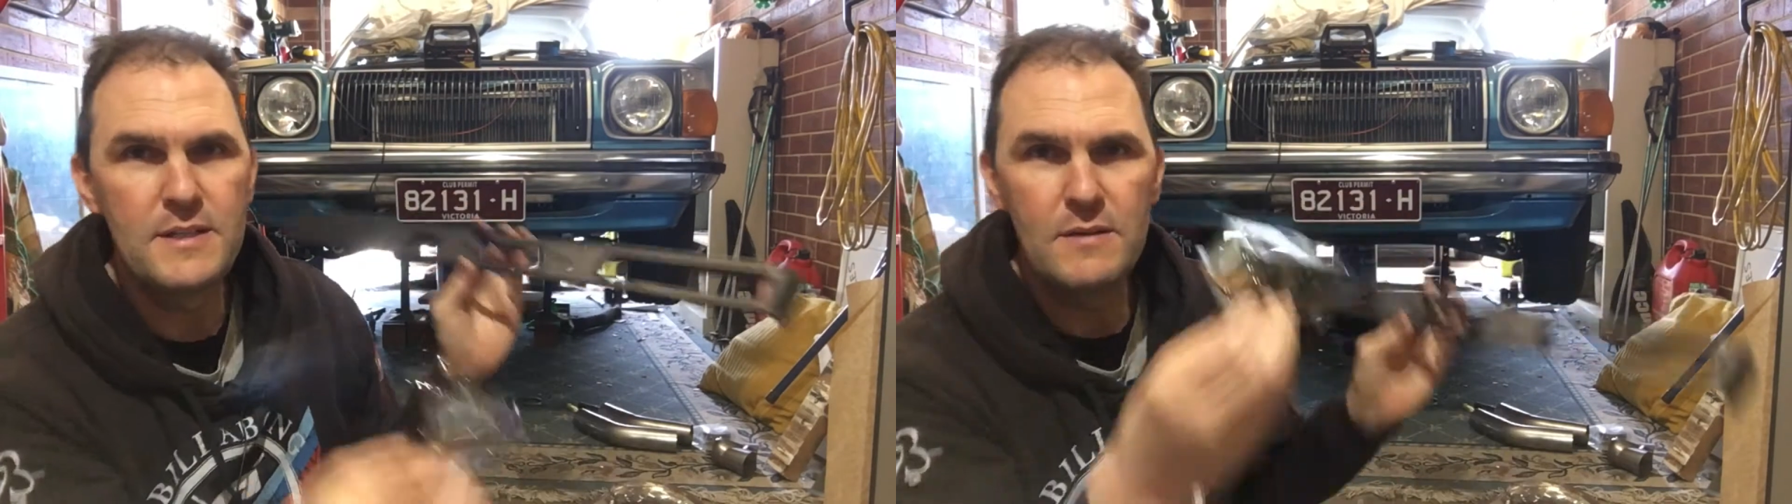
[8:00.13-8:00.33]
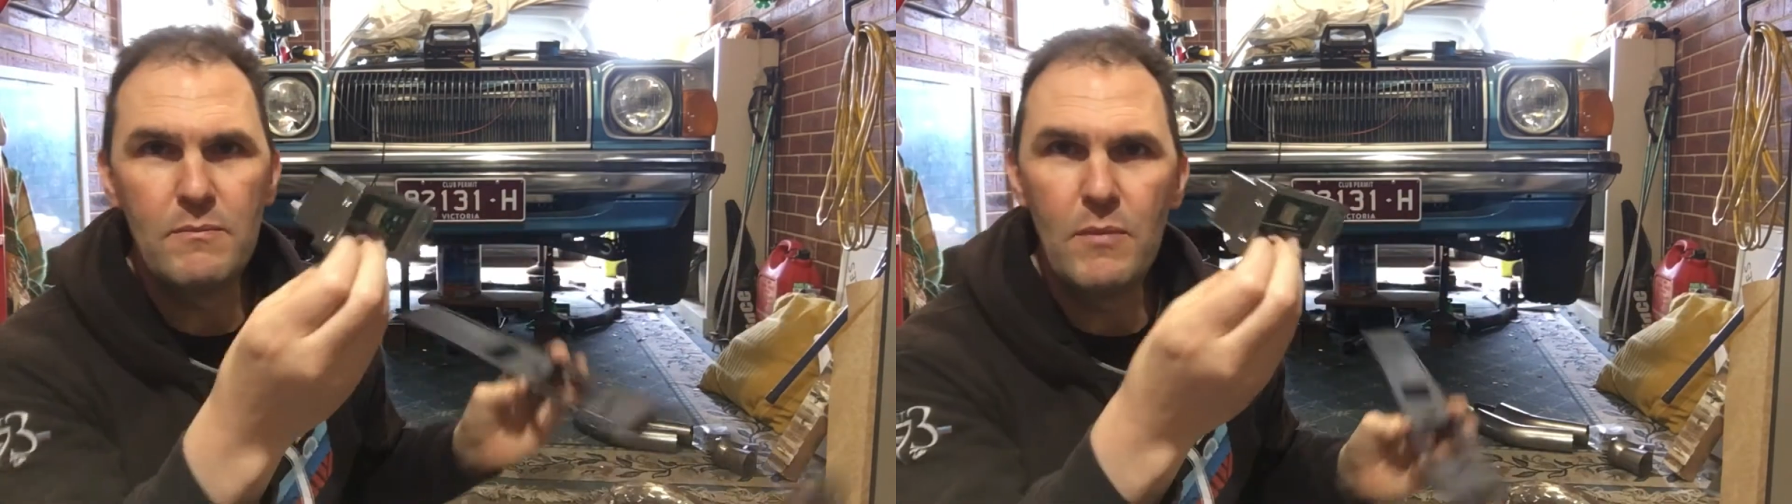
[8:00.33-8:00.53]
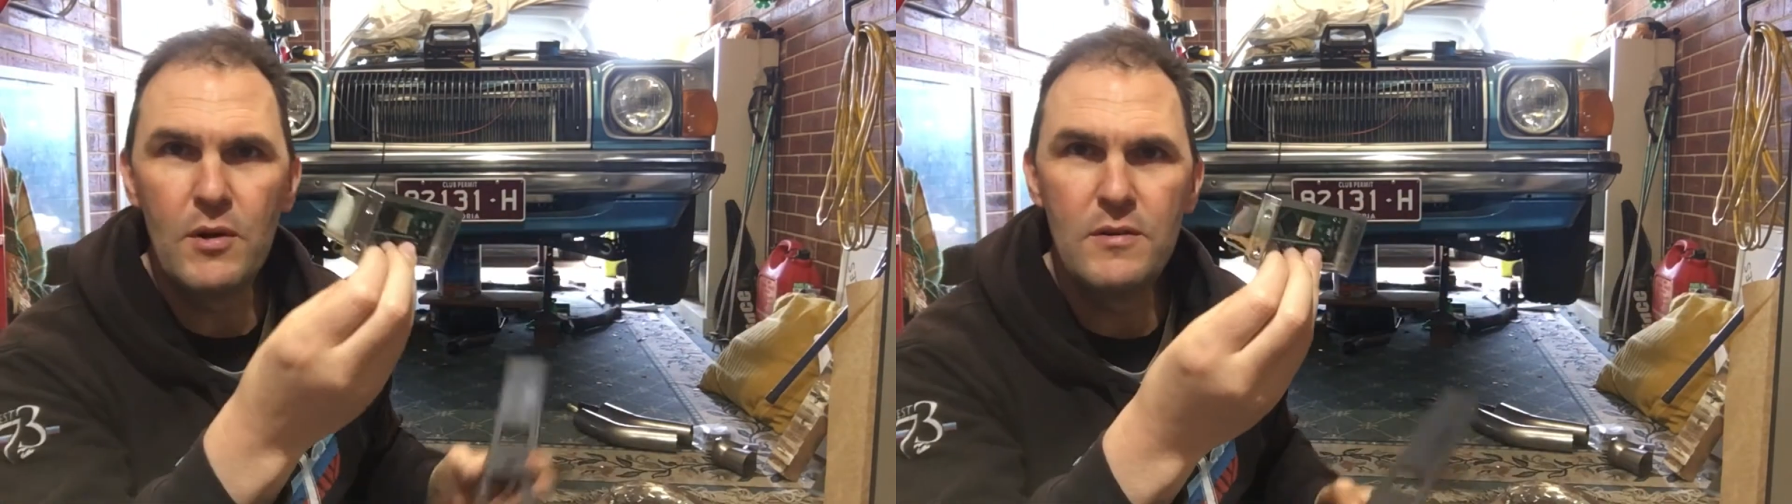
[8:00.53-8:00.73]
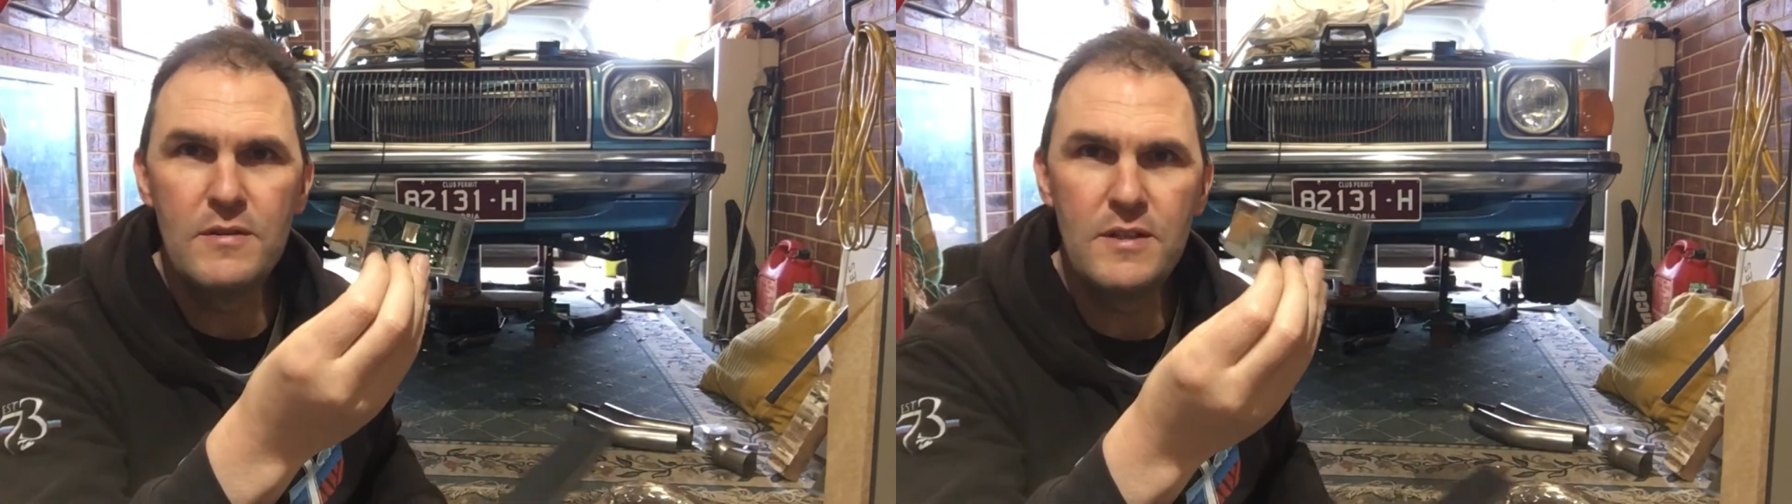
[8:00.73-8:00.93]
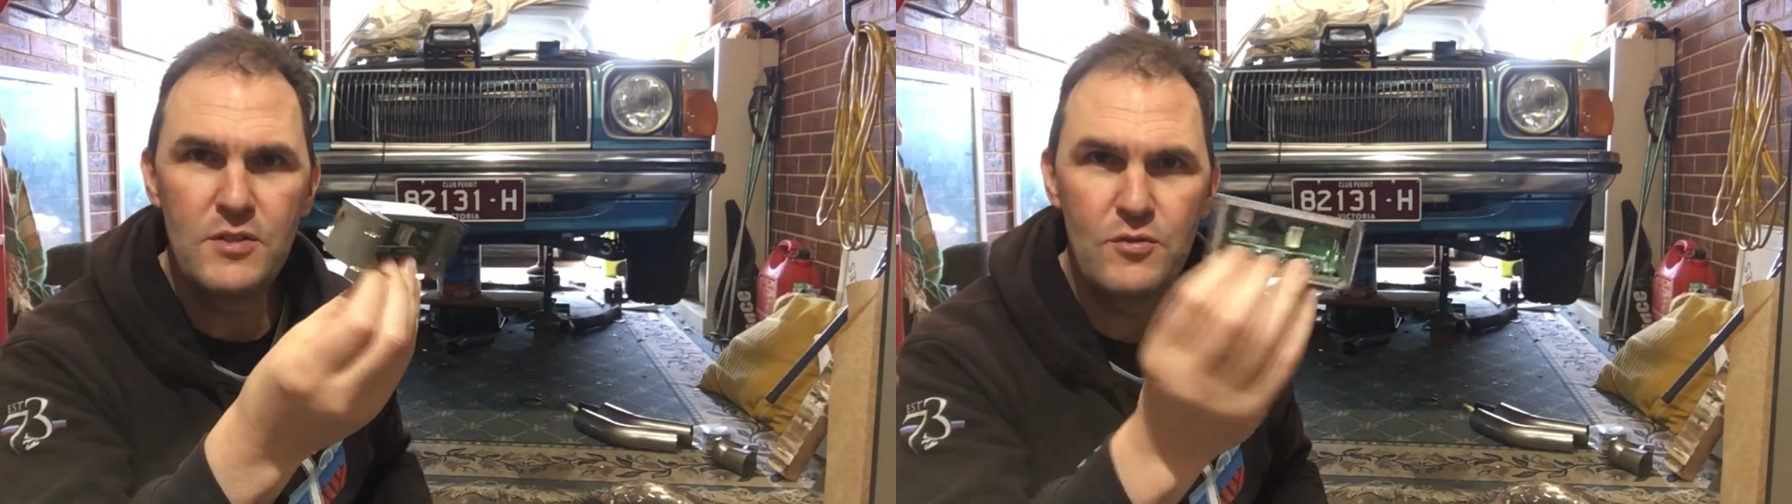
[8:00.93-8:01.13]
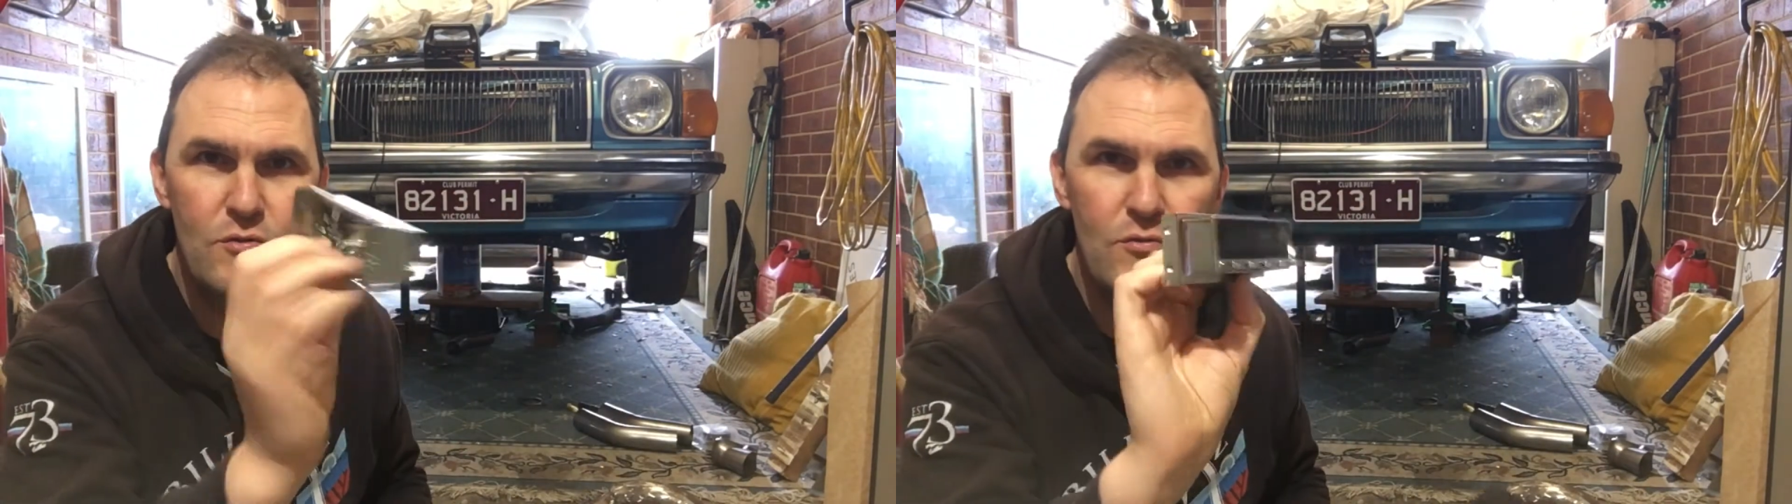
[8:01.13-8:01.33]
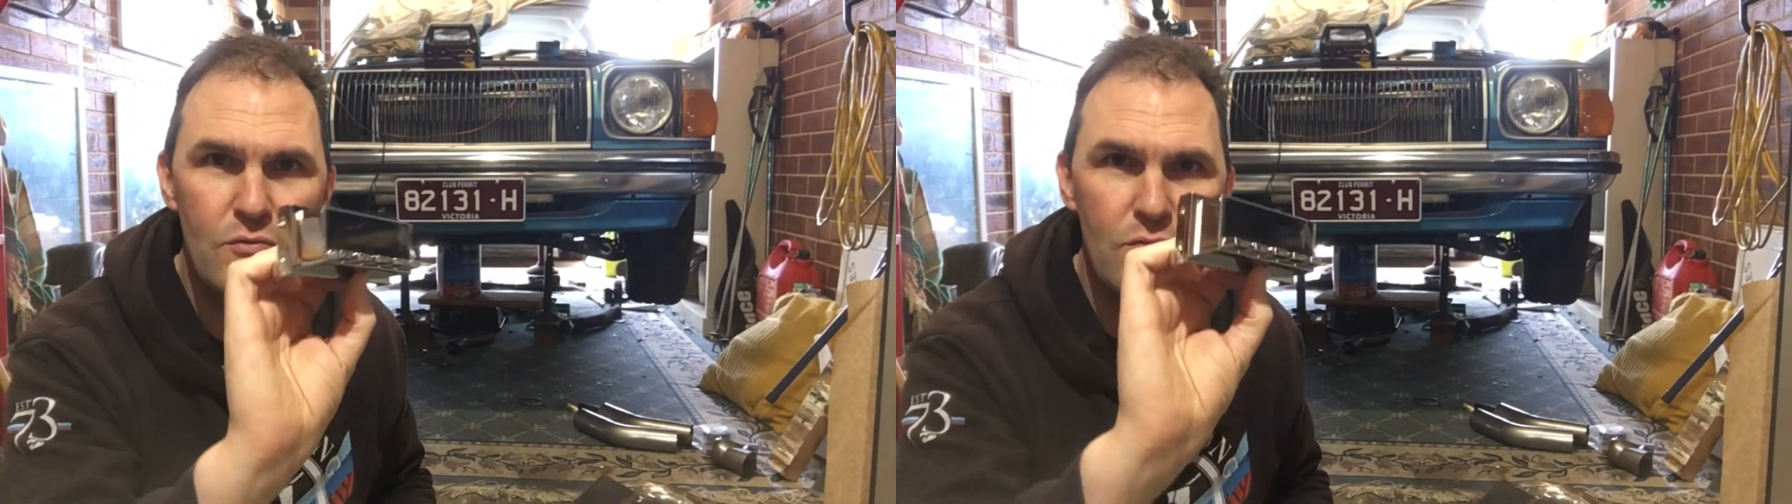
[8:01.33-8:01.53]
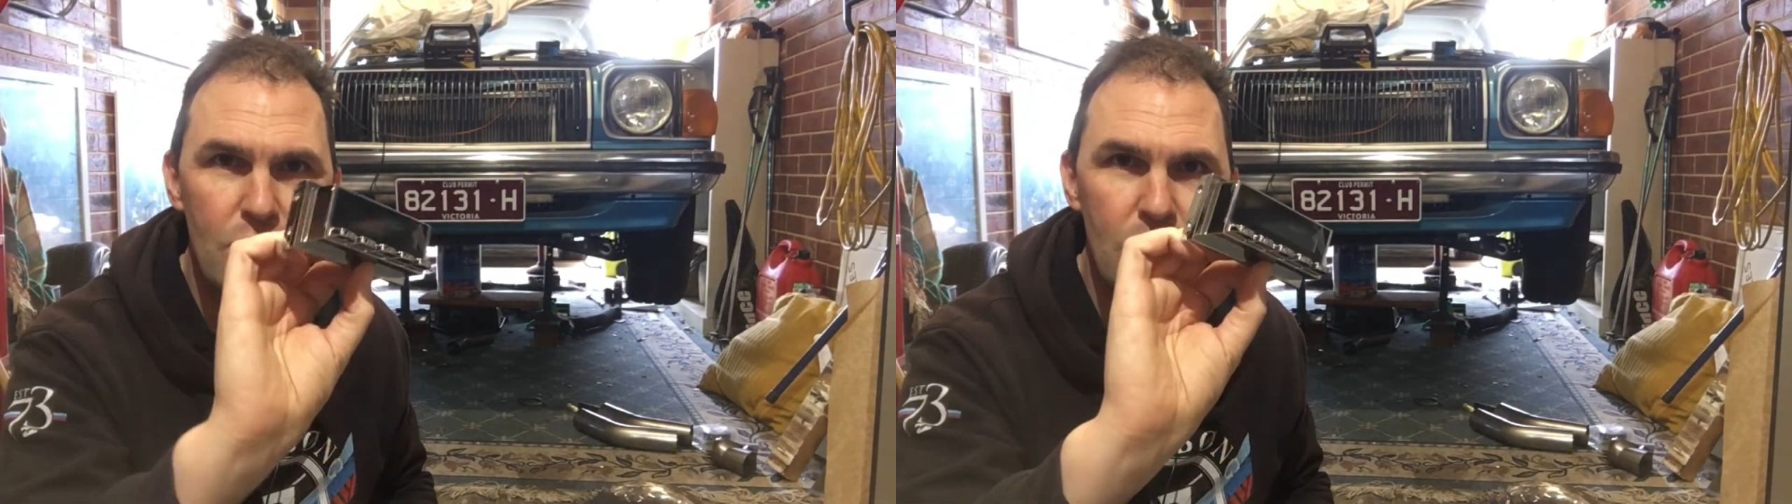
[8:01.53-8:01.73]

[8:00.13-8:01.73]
a modern digital